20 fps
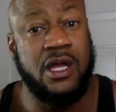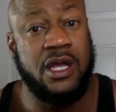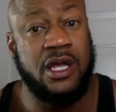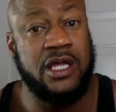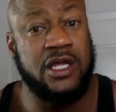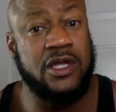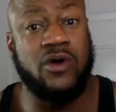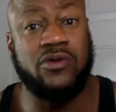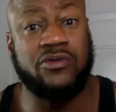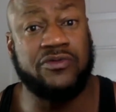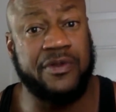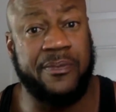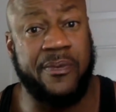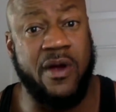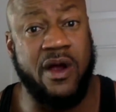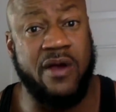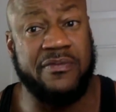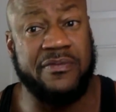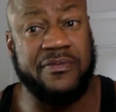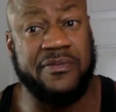He owned the
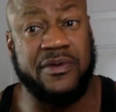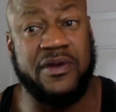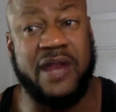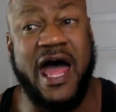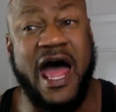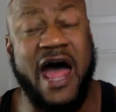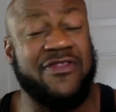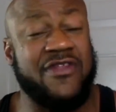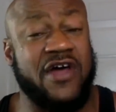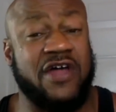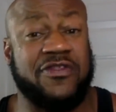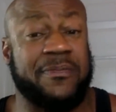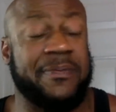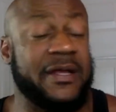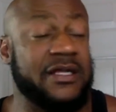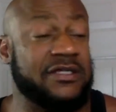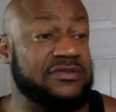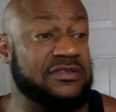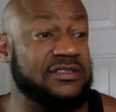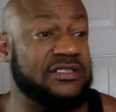apartment building. I thought the
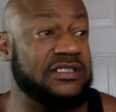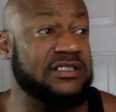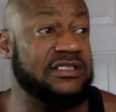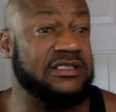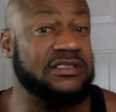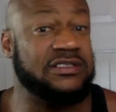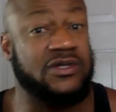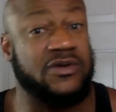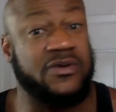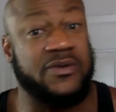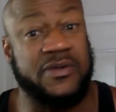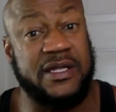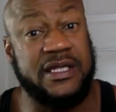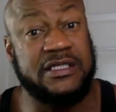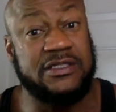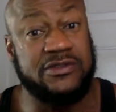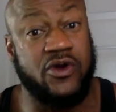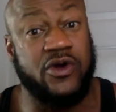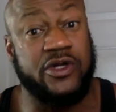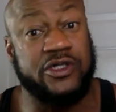place was decent. So
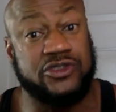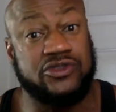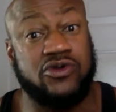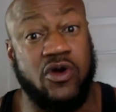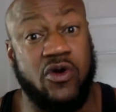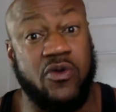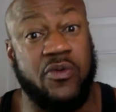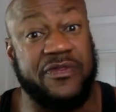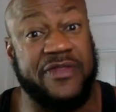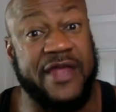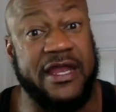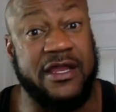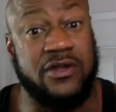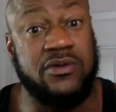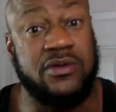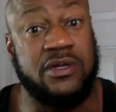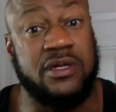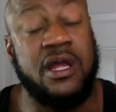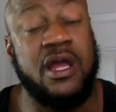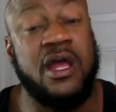he's going to go with that
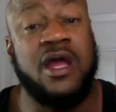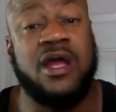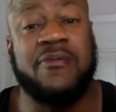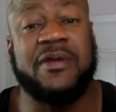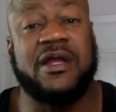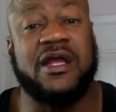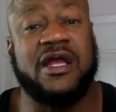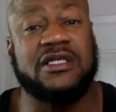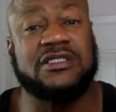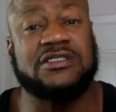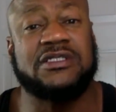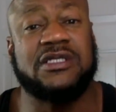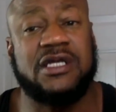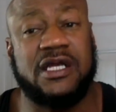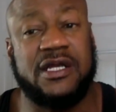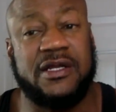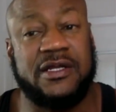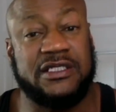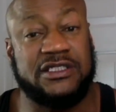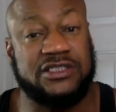unit because
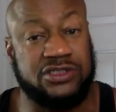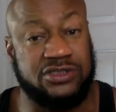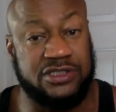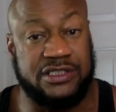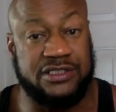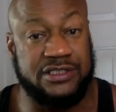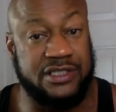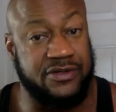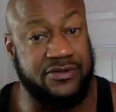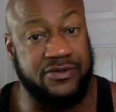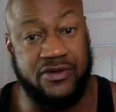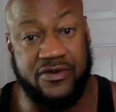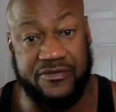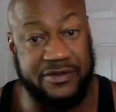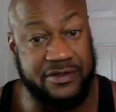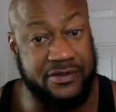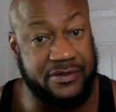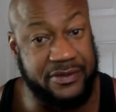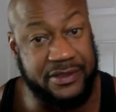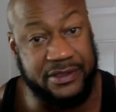he still don't know if
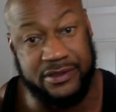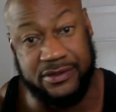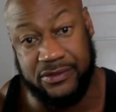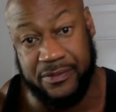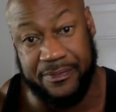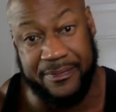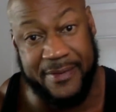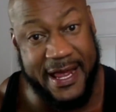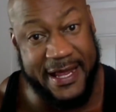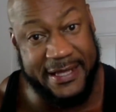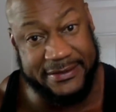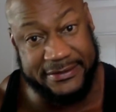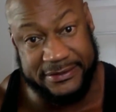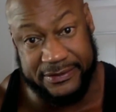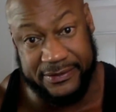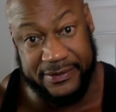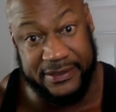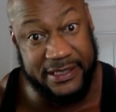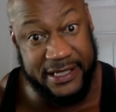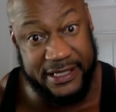he's going to get the new appliances
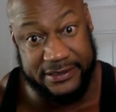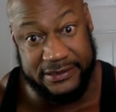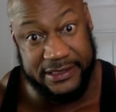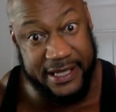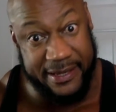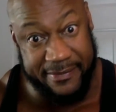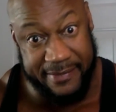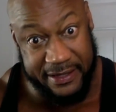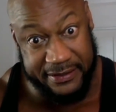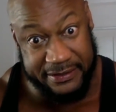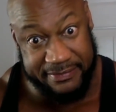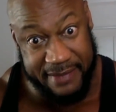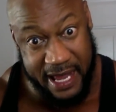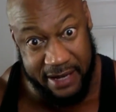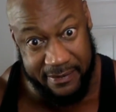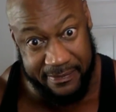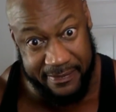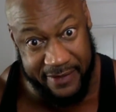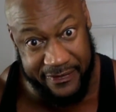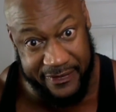or he got to make his
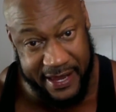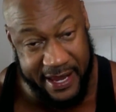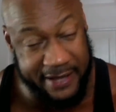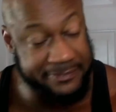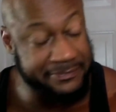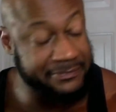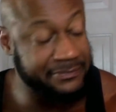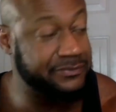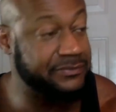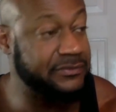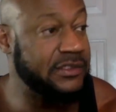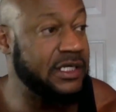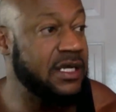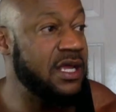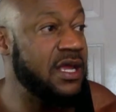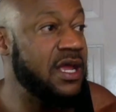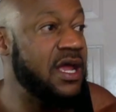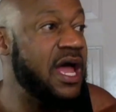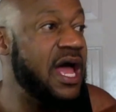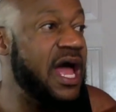mind about that.
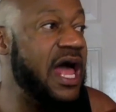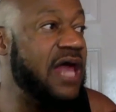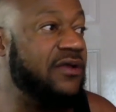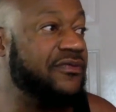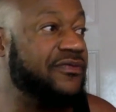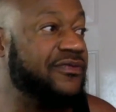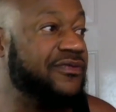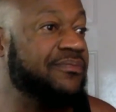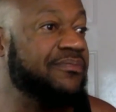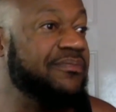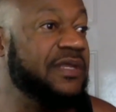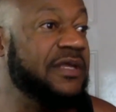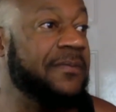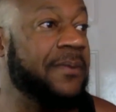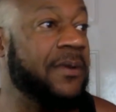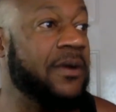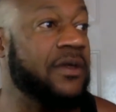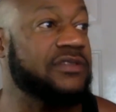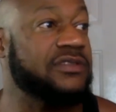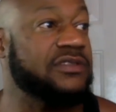I don't, me
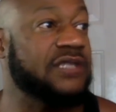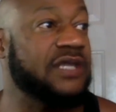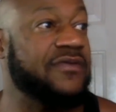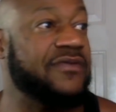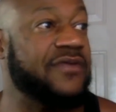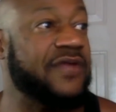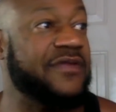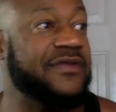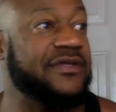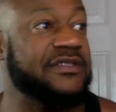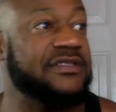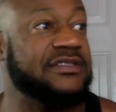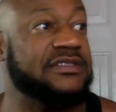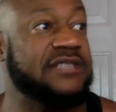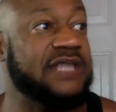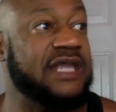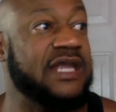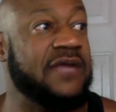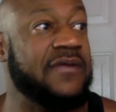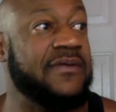personally, I think to
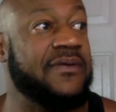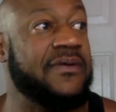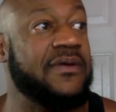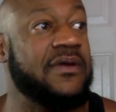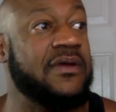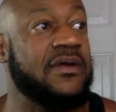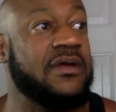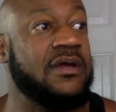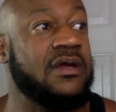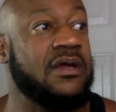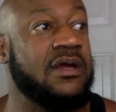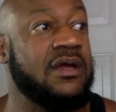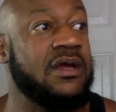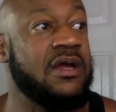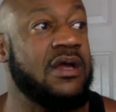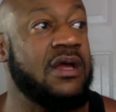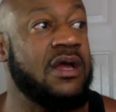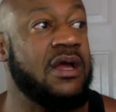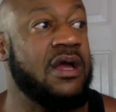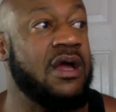save
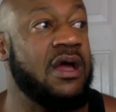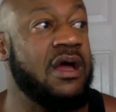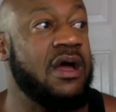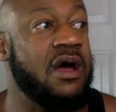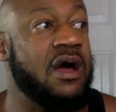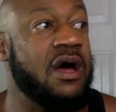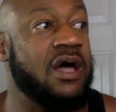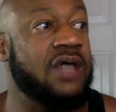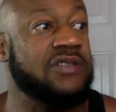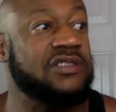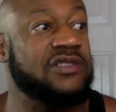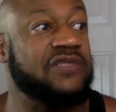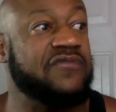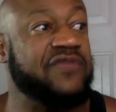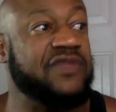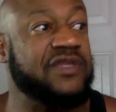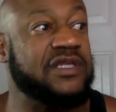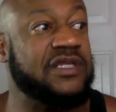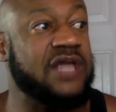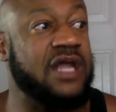
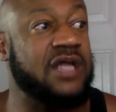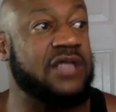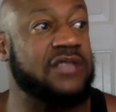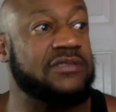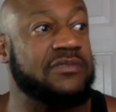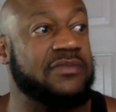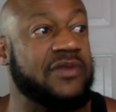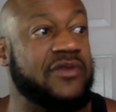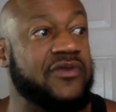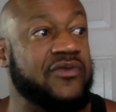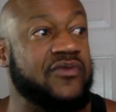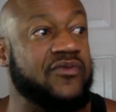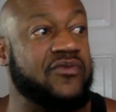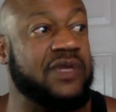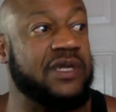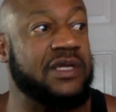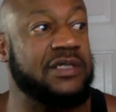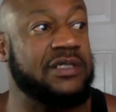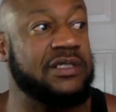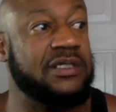$150 a month in
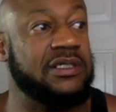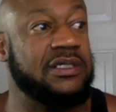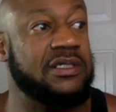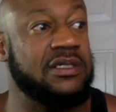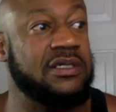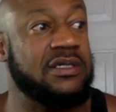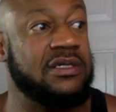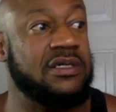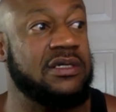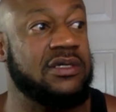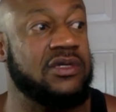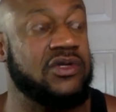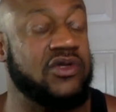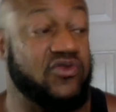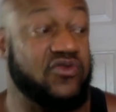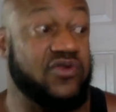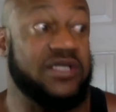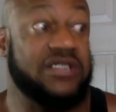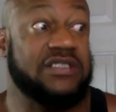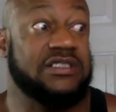rent,
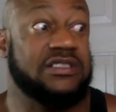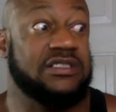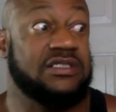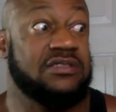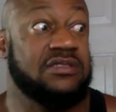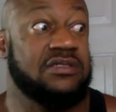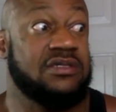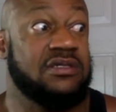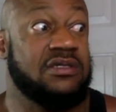you're renting,